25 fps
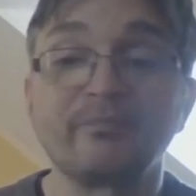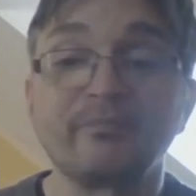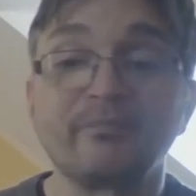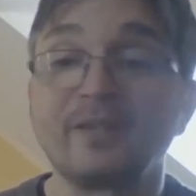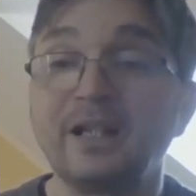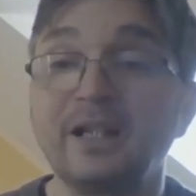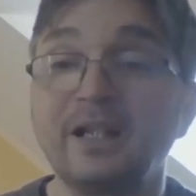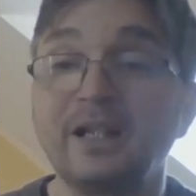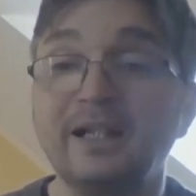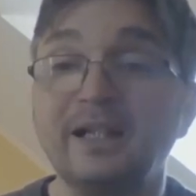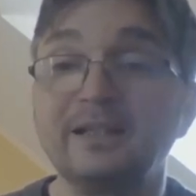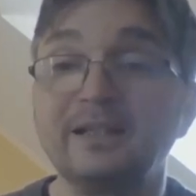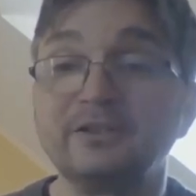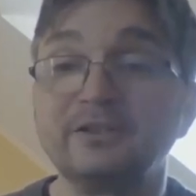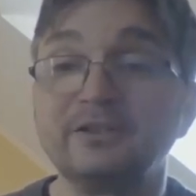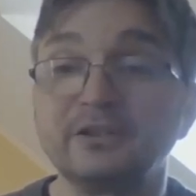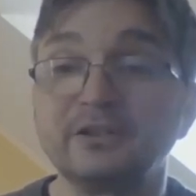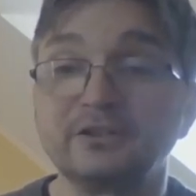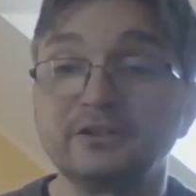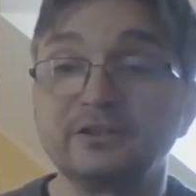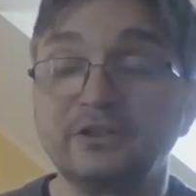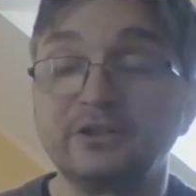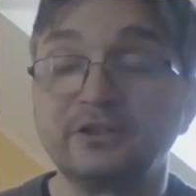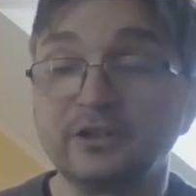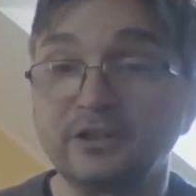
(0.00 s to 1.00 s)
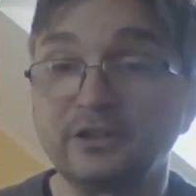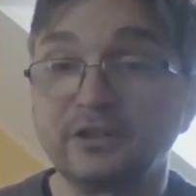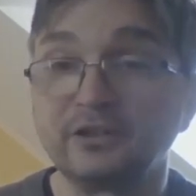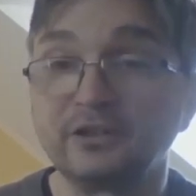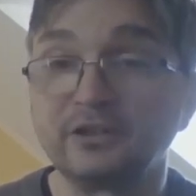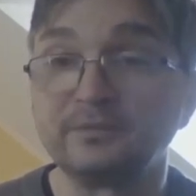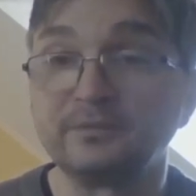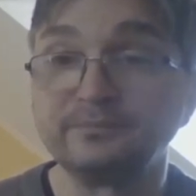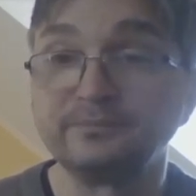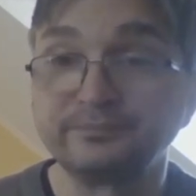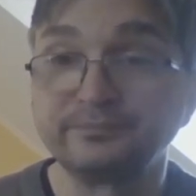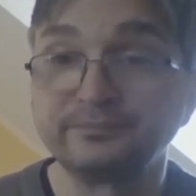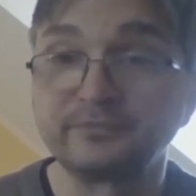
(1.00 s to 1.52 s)
and the
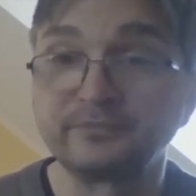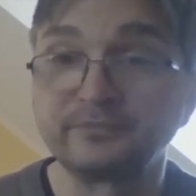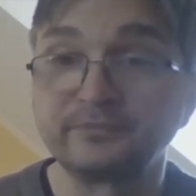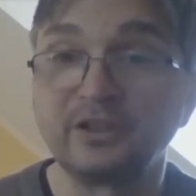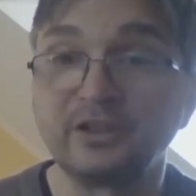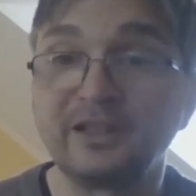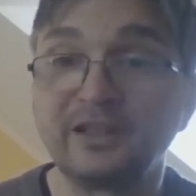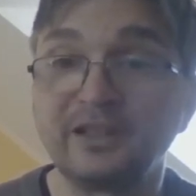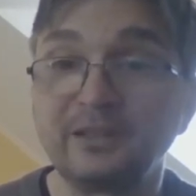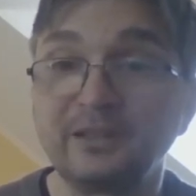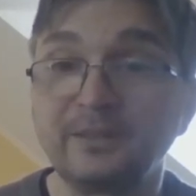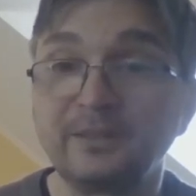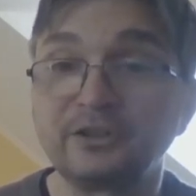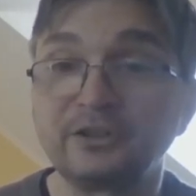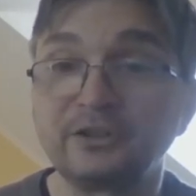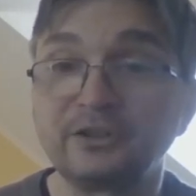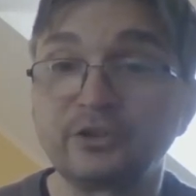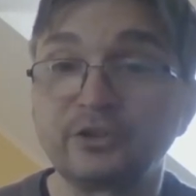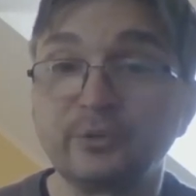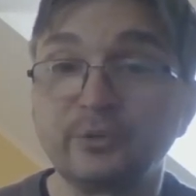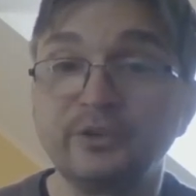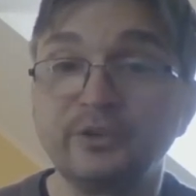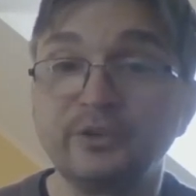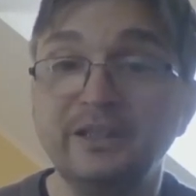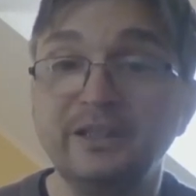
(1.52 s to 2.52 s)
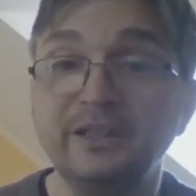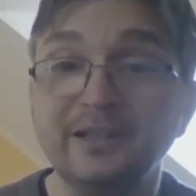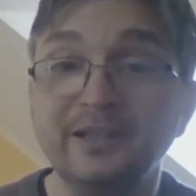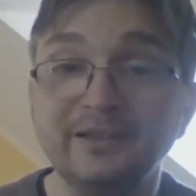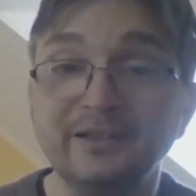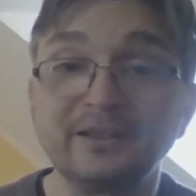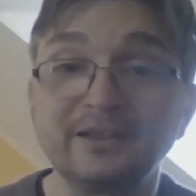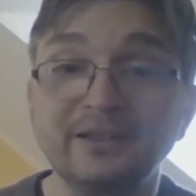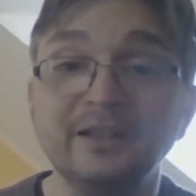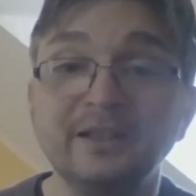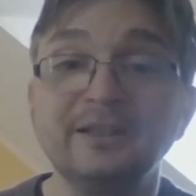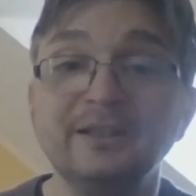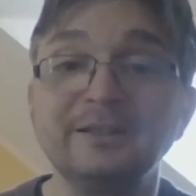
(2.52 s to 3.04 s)
alignment shown here
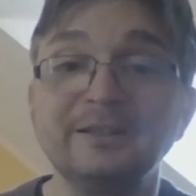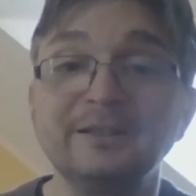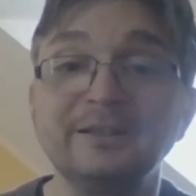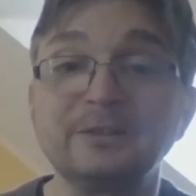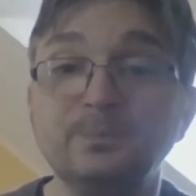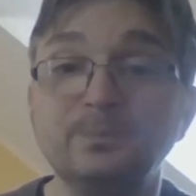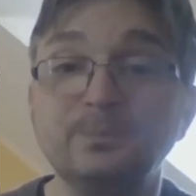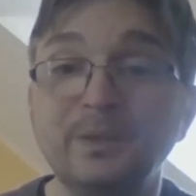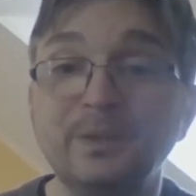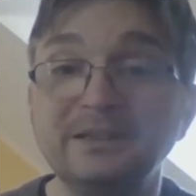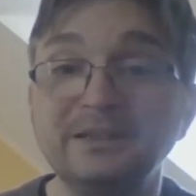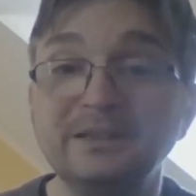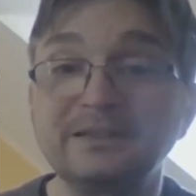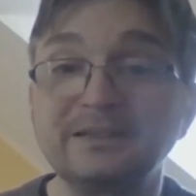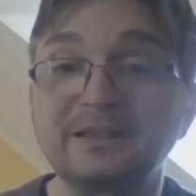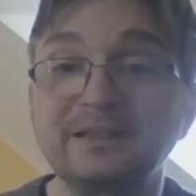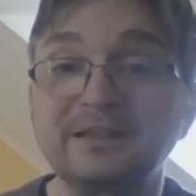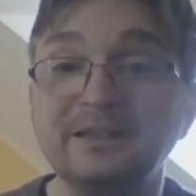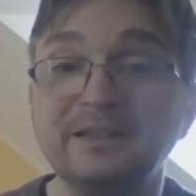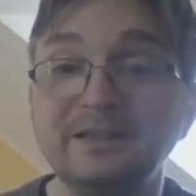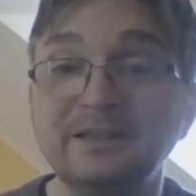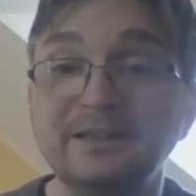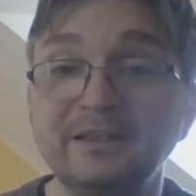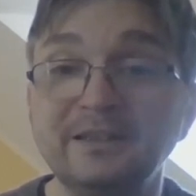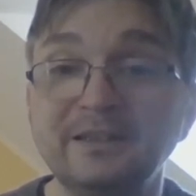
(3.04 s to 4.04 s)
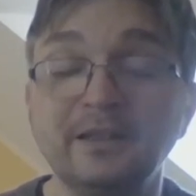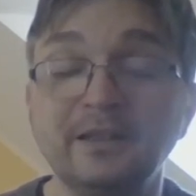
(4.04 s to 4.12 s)
is basically